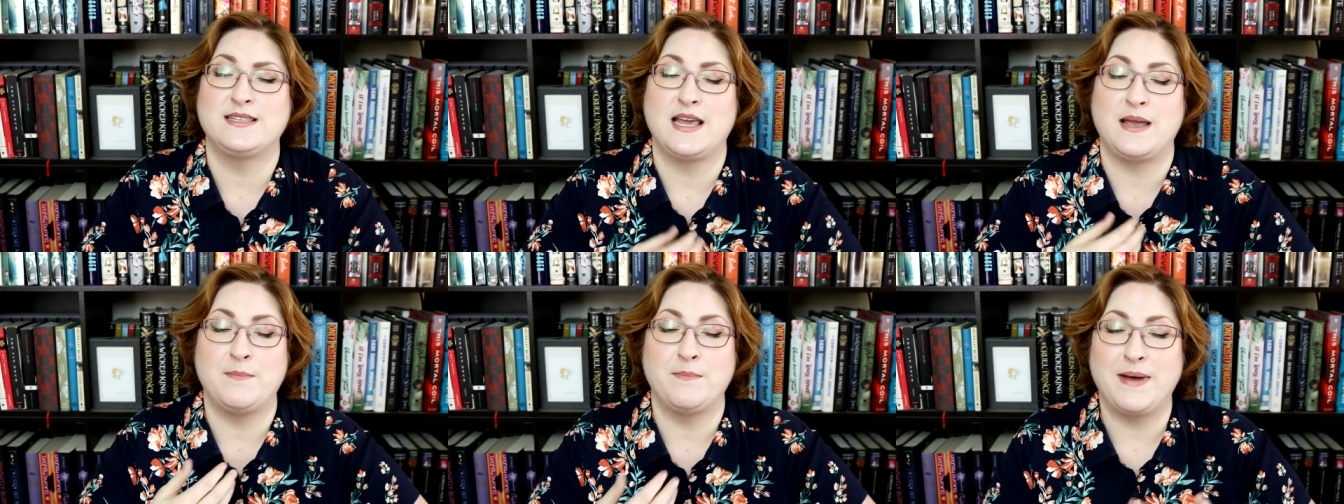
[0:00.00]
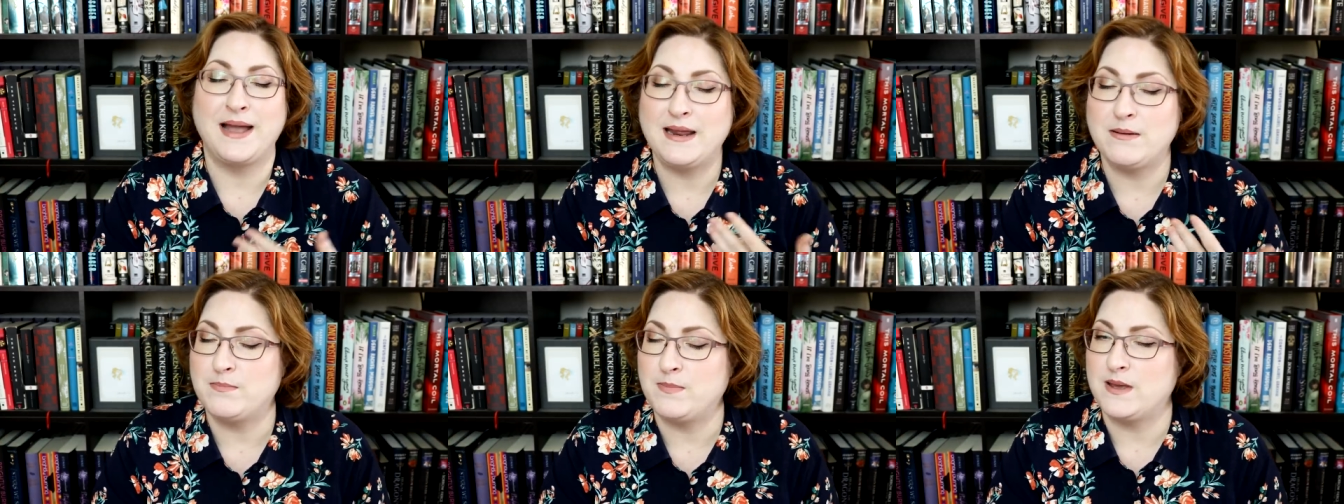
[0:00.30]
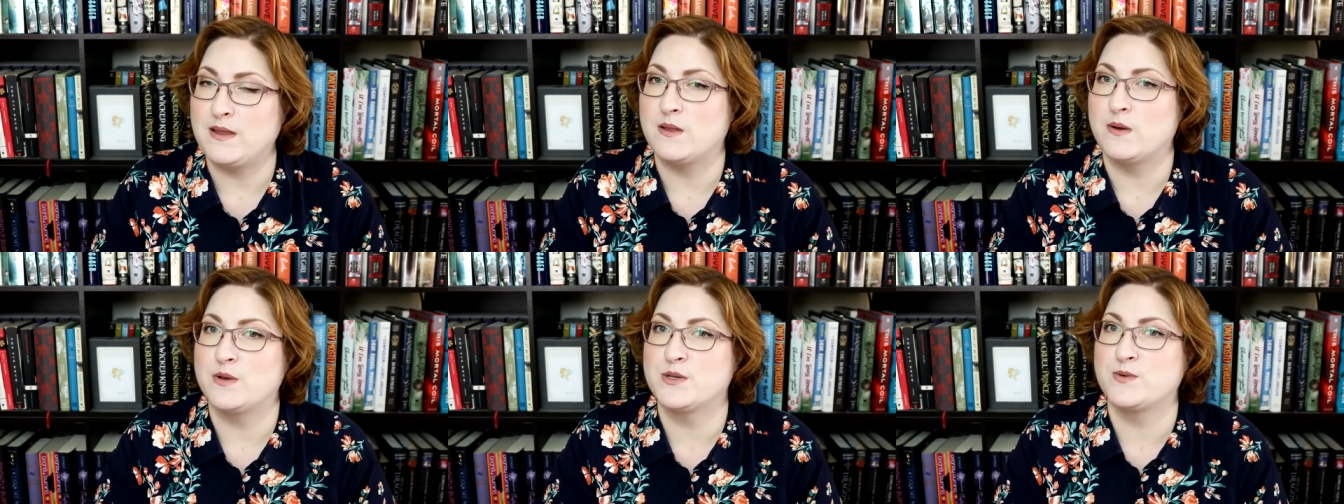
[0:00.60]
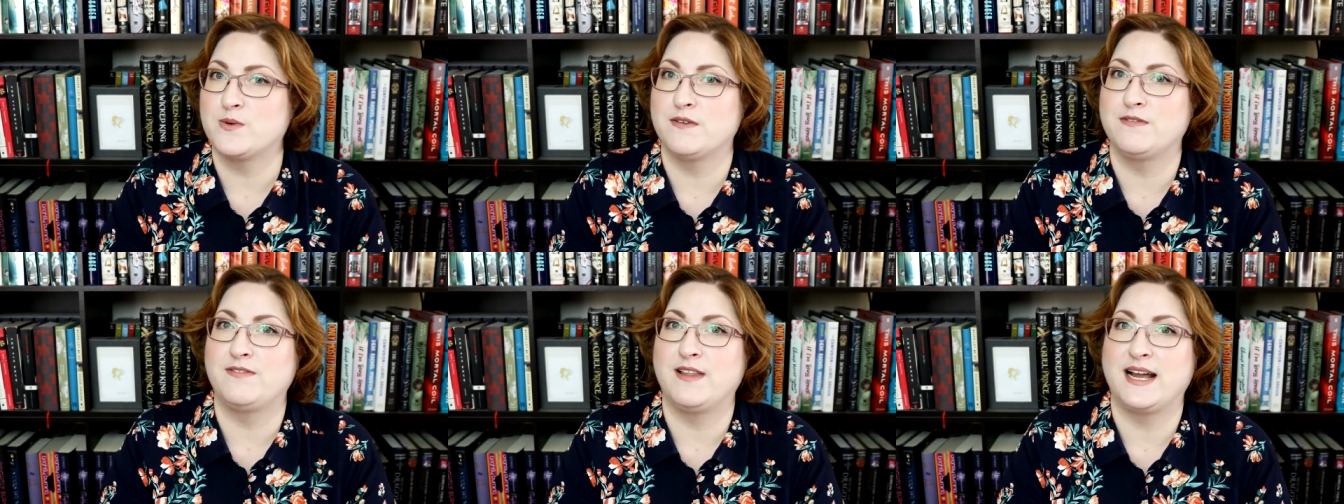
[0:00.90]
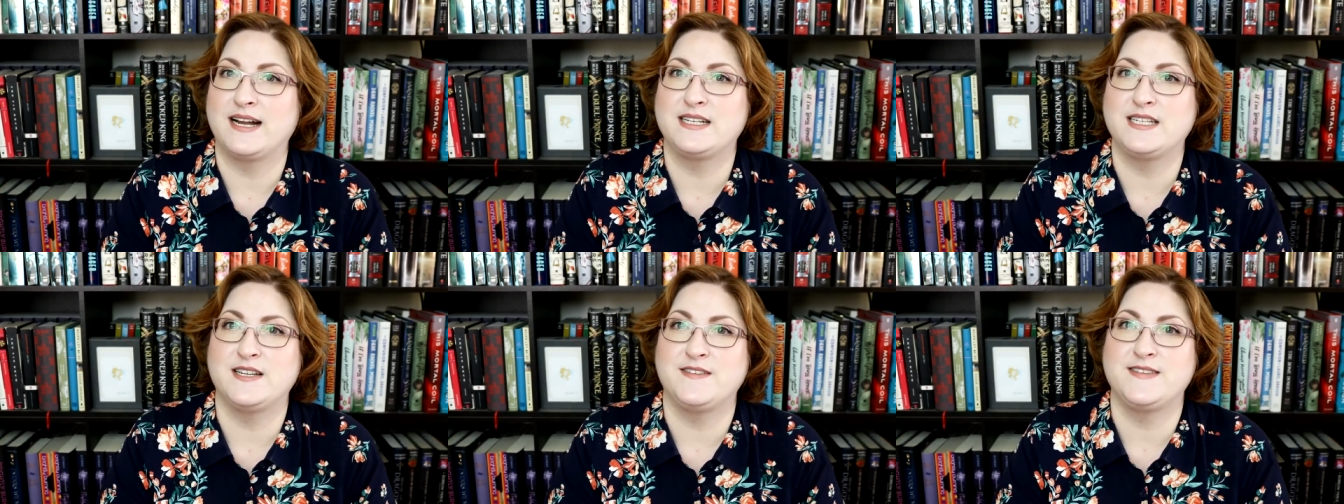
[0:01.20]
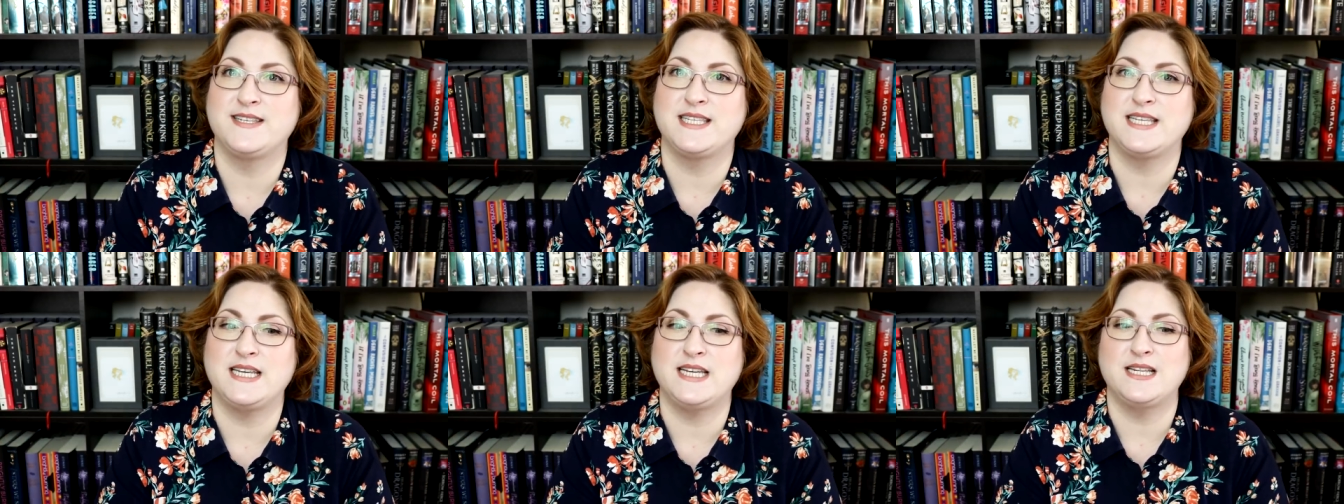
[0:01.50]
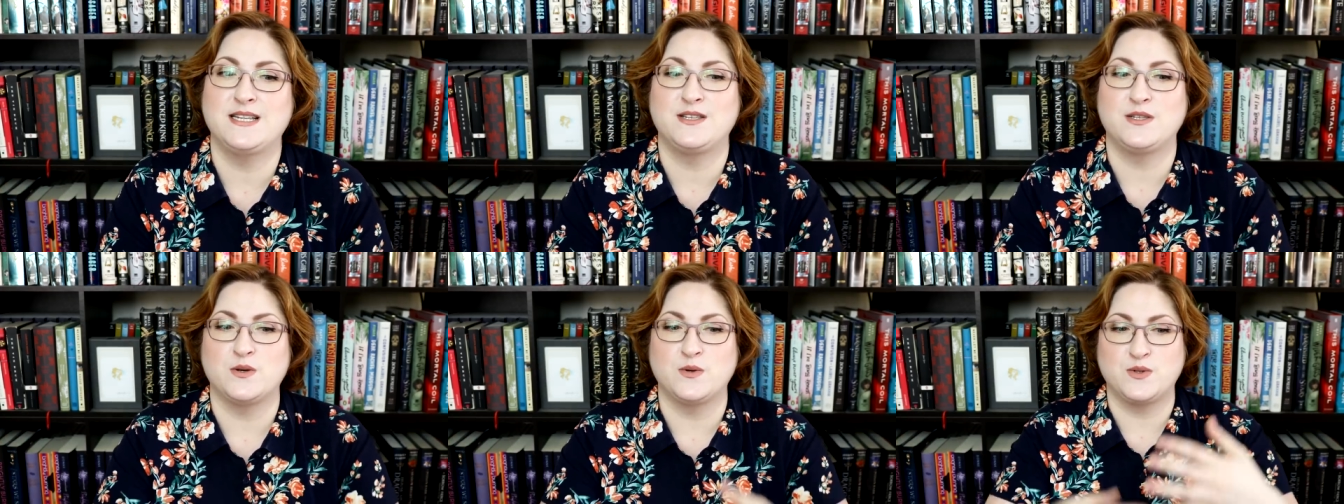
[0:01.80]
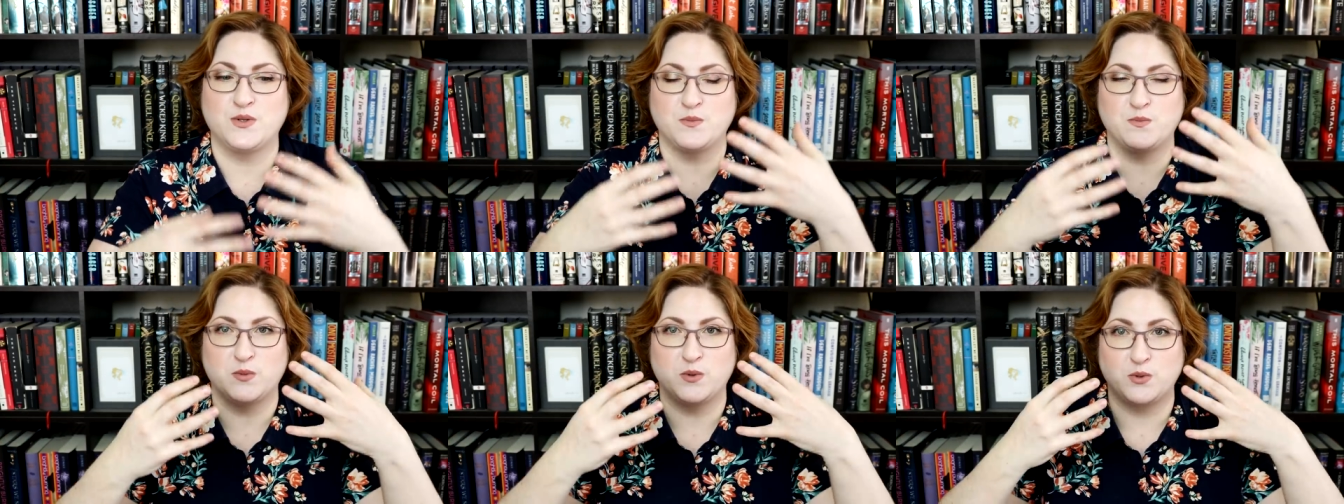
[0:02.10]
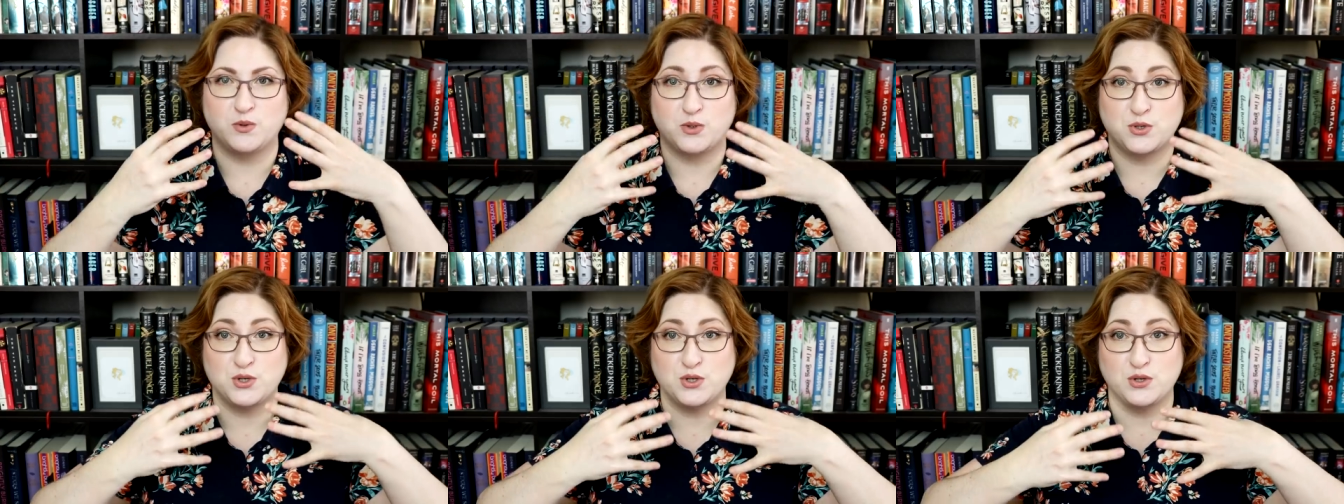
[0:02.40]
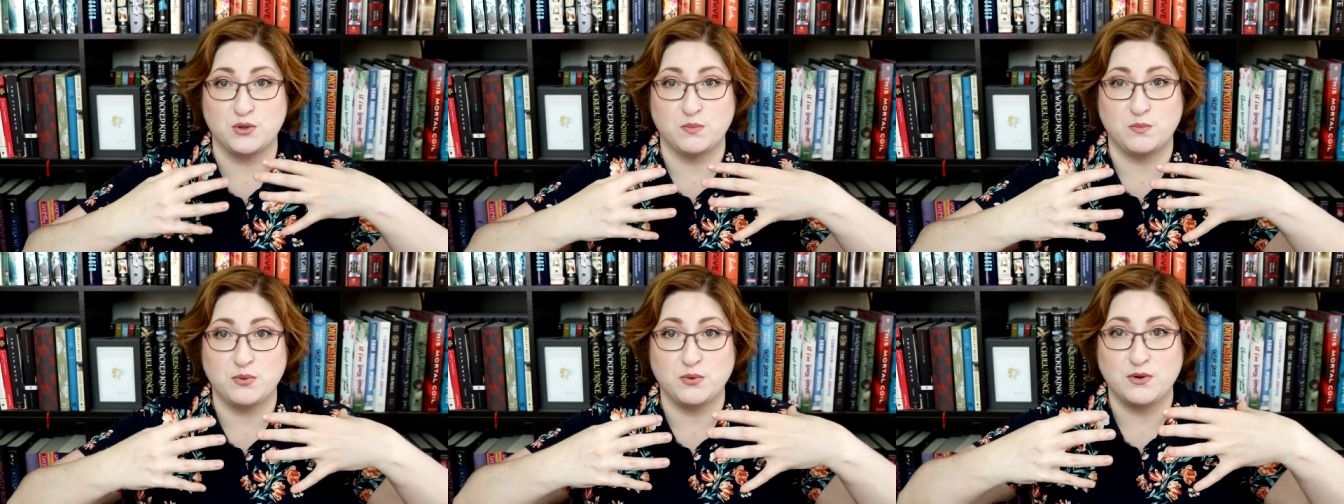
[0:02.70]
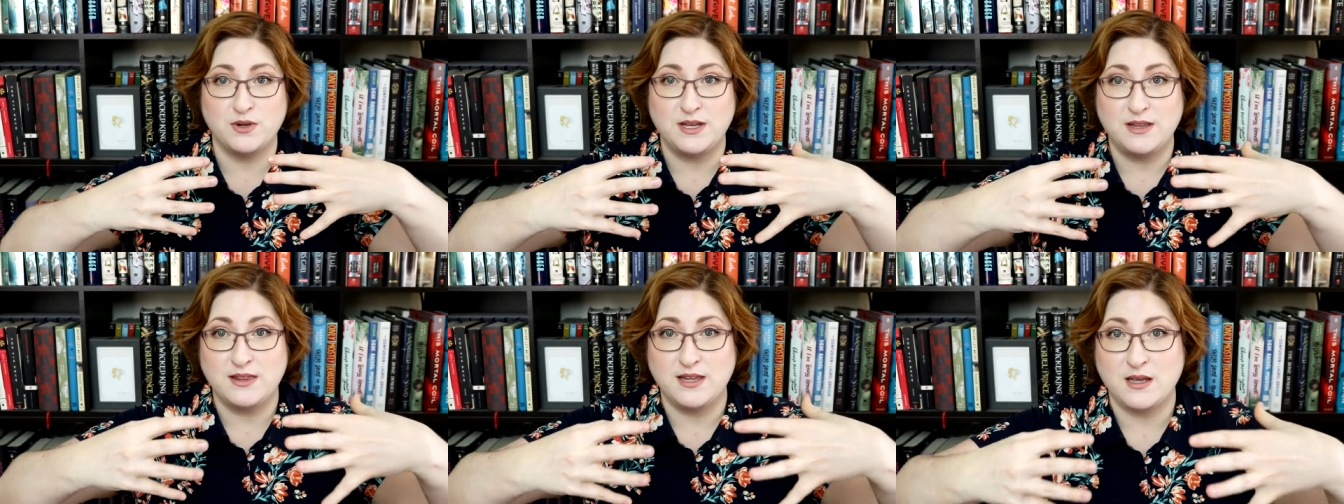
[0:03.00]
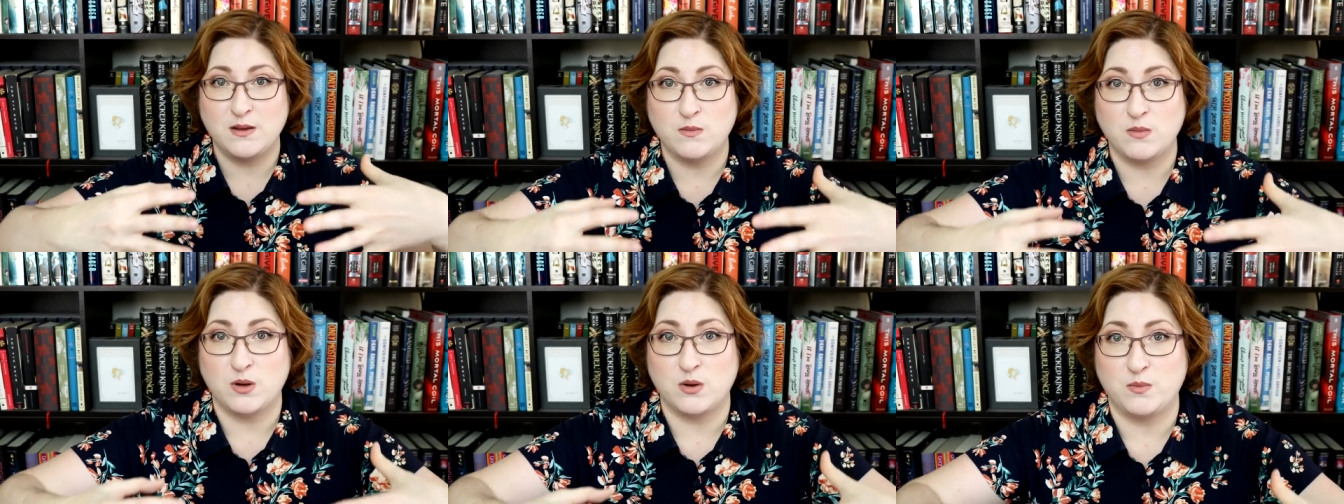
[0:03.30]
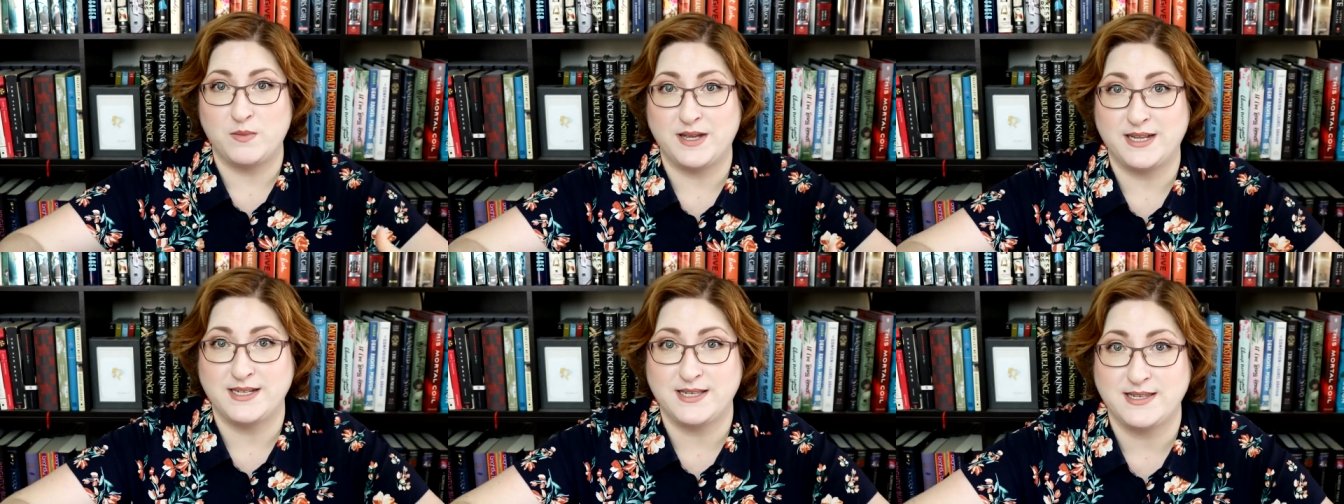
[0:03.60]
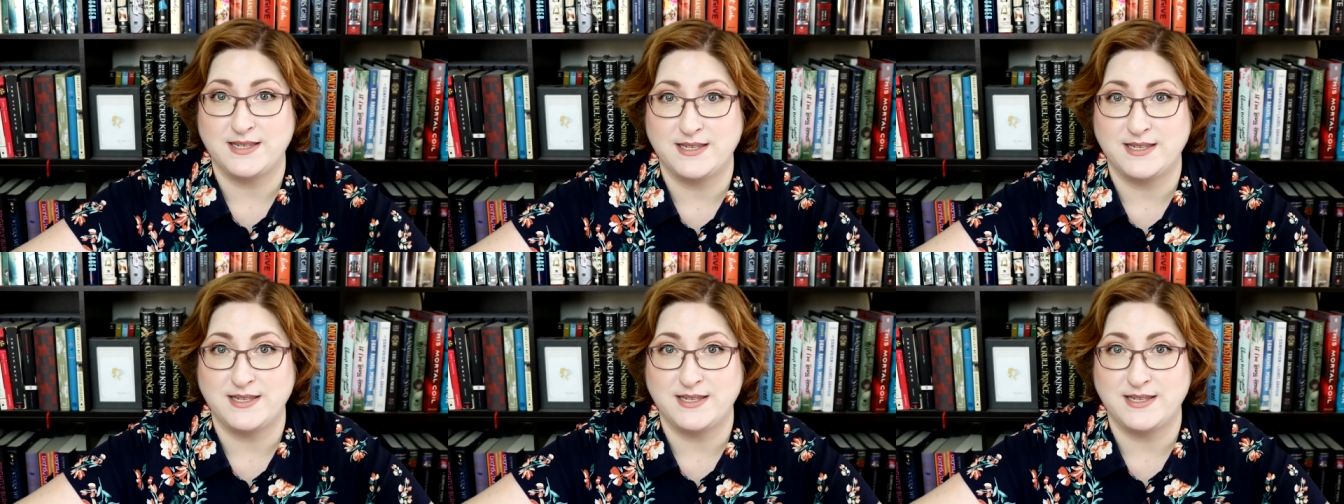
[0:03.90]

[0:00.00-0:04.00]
They might be those reflective scenes, those emotional breathing moment